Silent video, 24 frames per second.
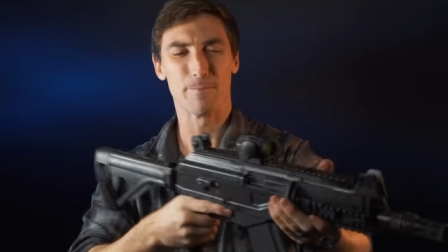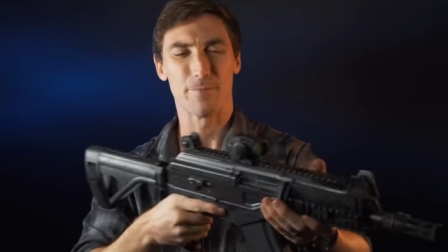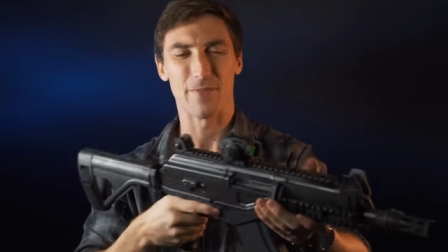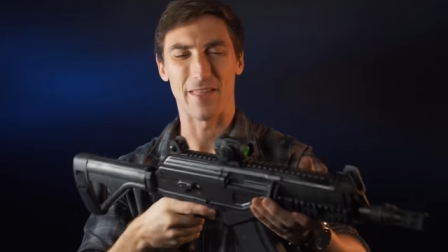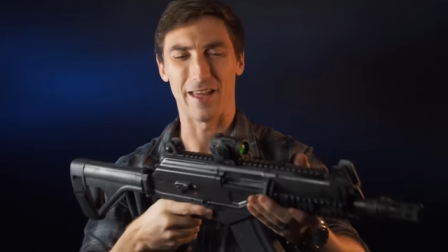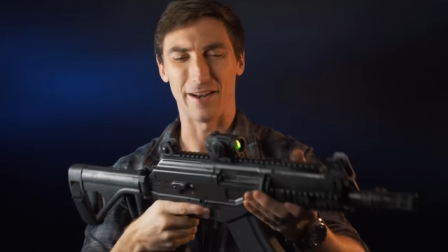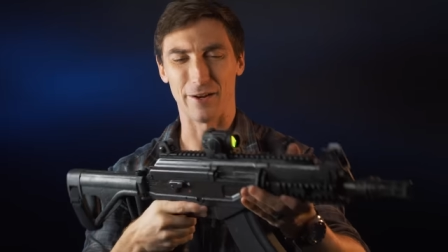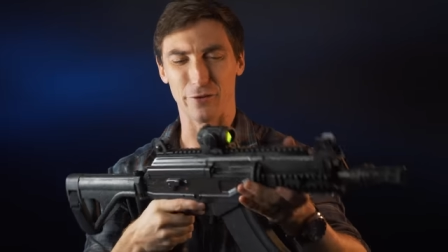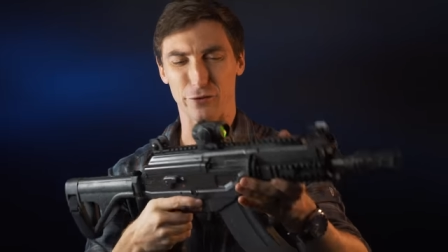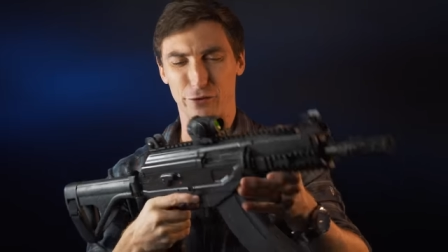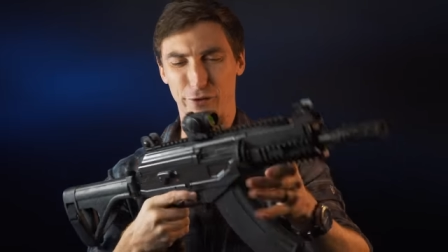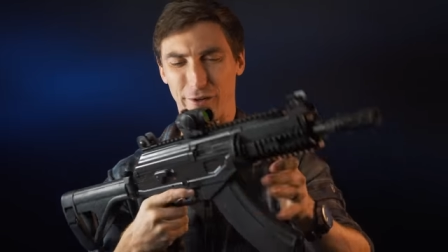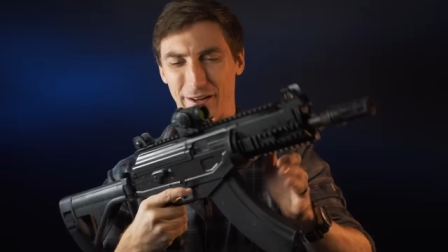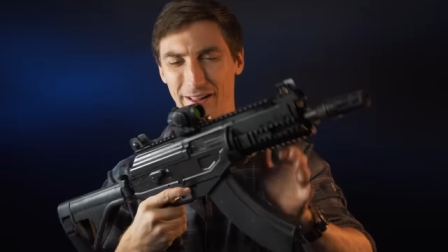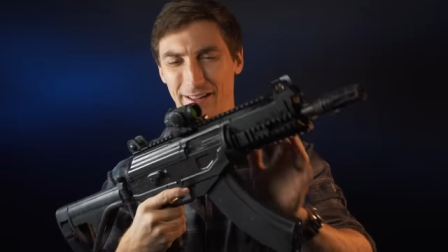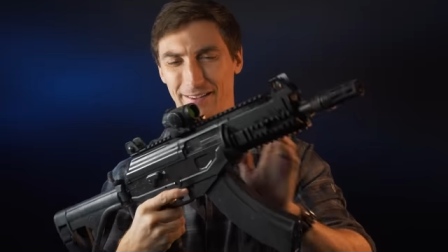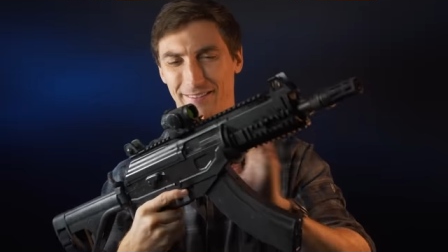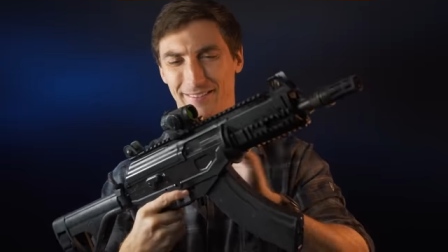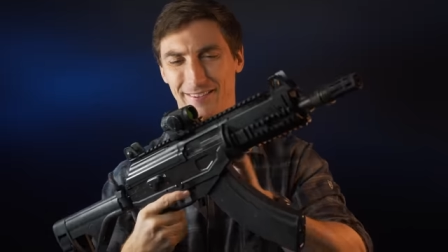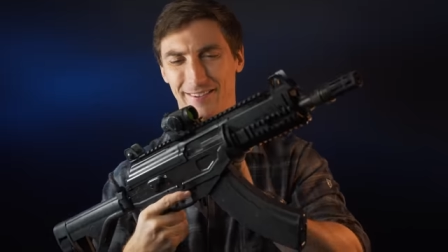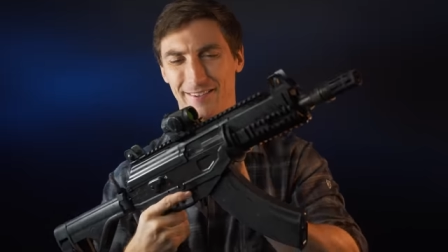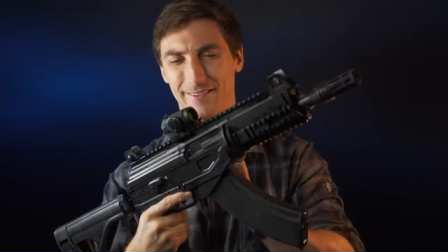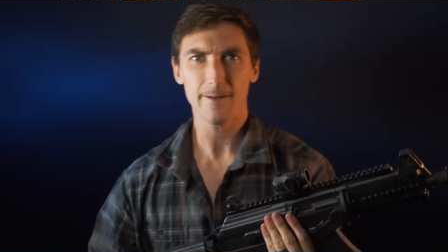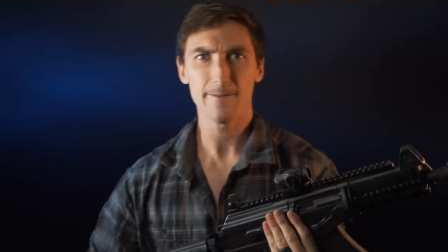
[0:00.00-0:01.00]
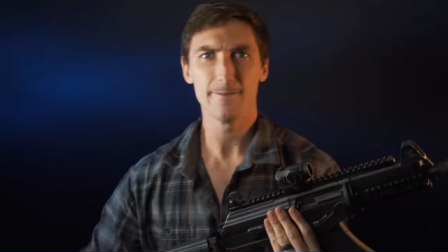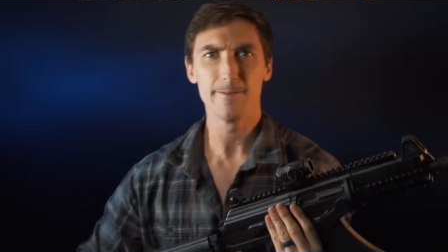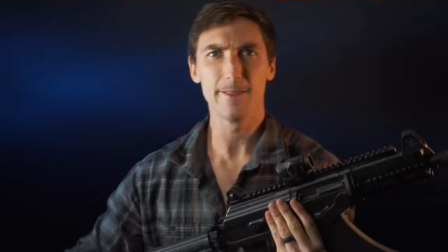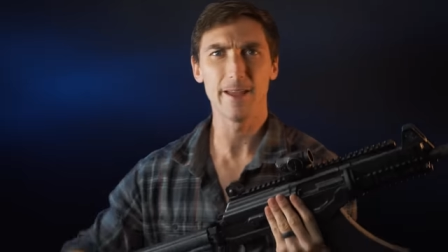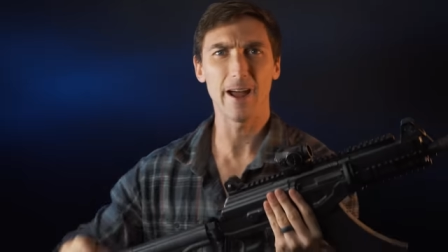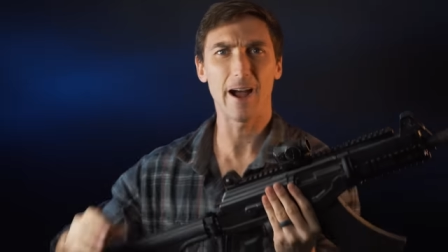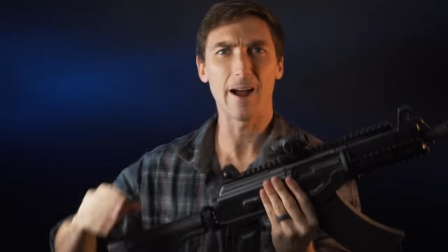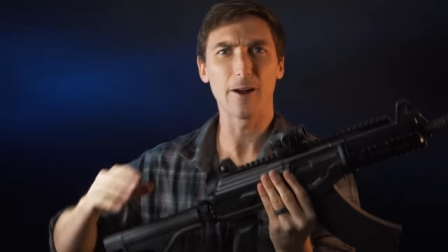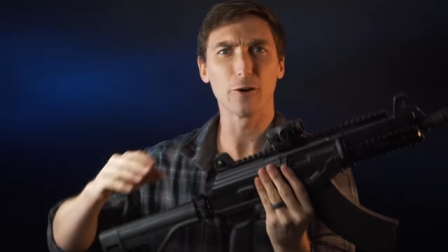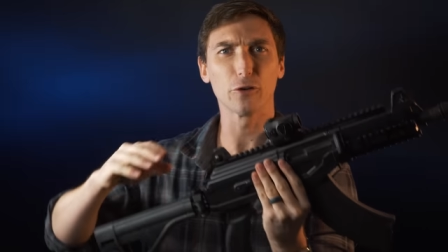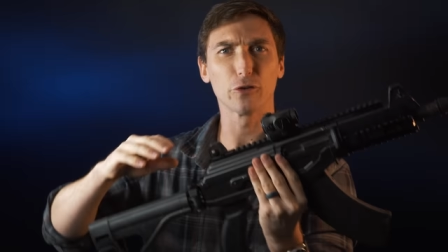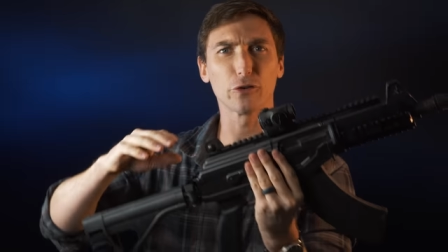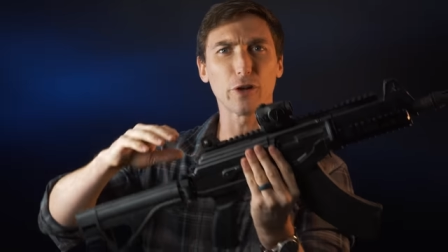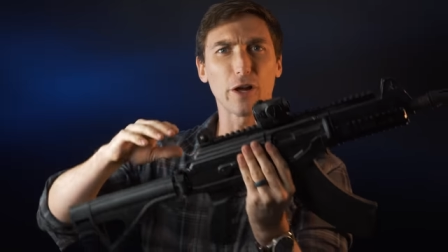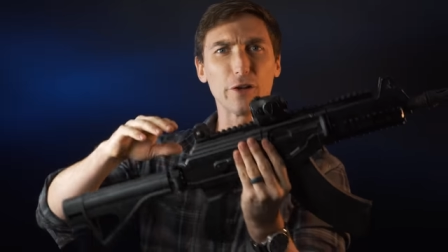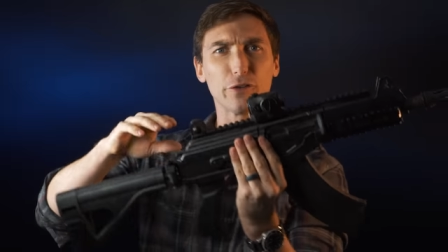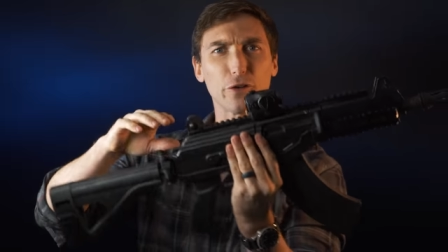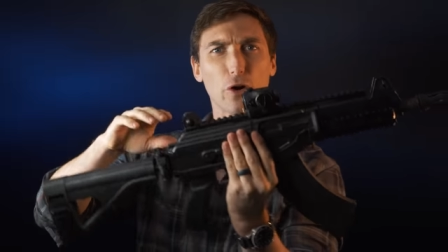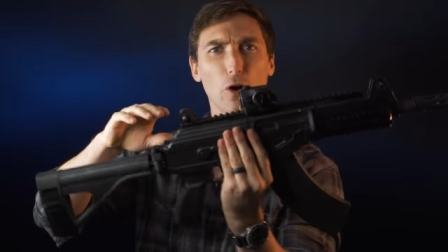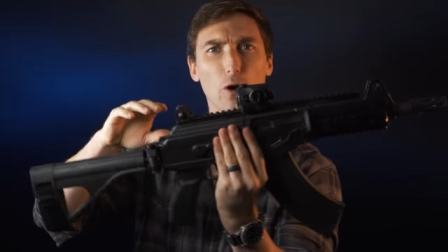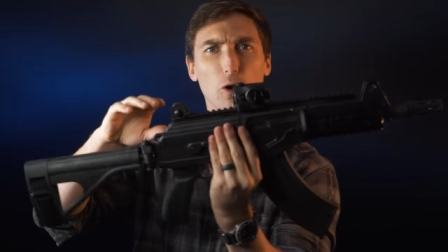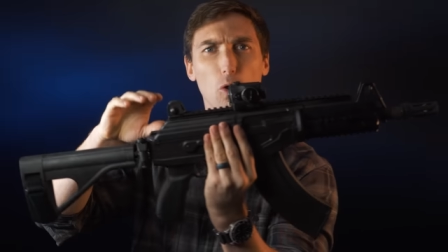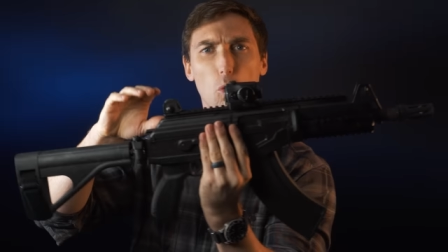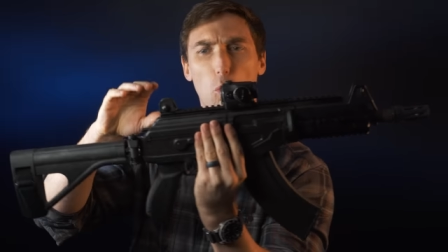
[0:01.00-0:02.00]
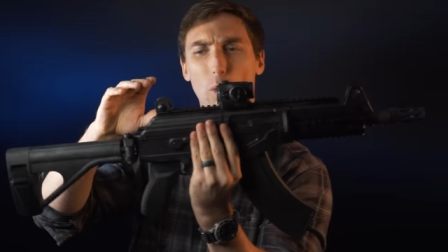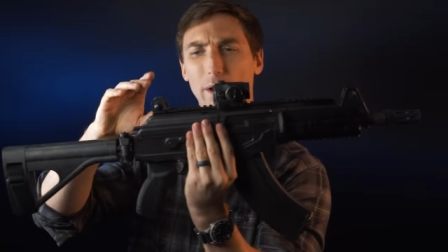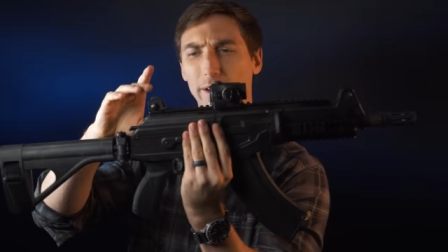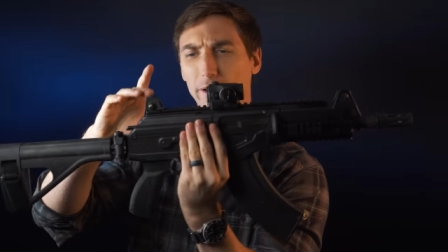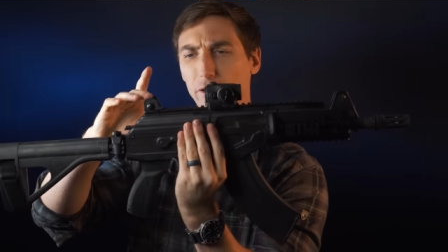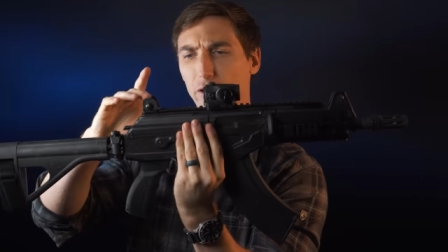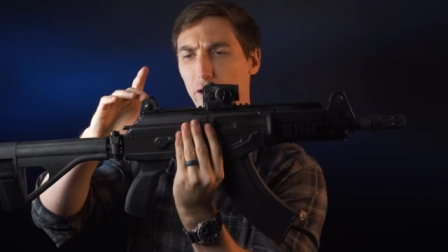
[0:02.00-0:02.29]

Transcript: that isn't it. The iron sights are quite